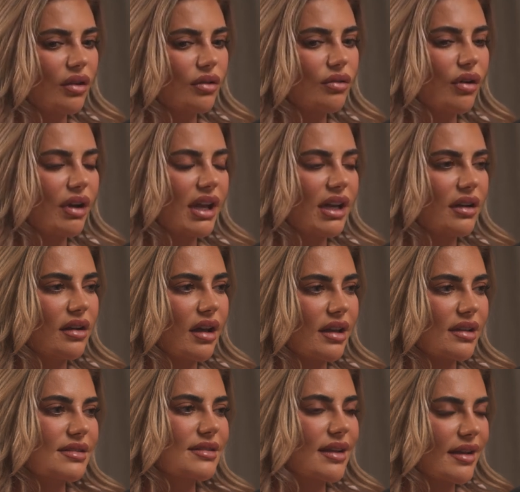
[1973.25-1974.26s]
not in
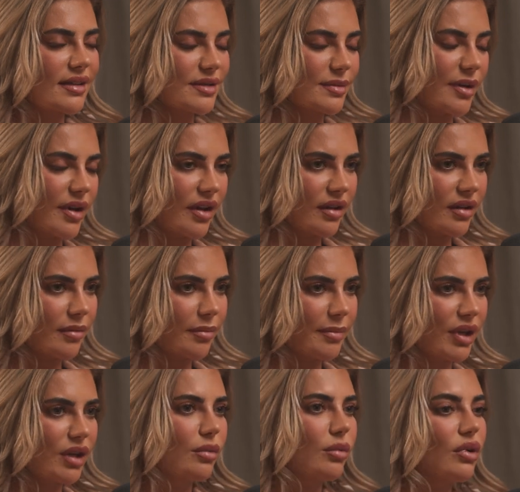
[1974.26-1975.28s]
like sex work,
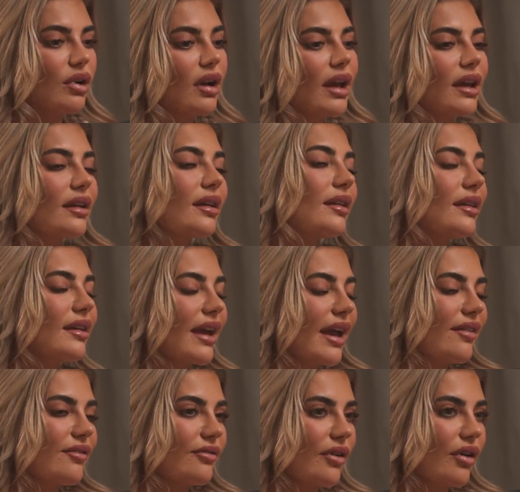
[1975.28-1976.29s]
but you want to like
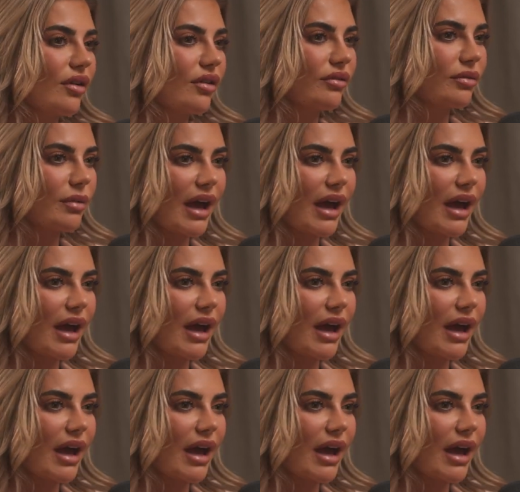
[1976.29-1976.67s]
get involved,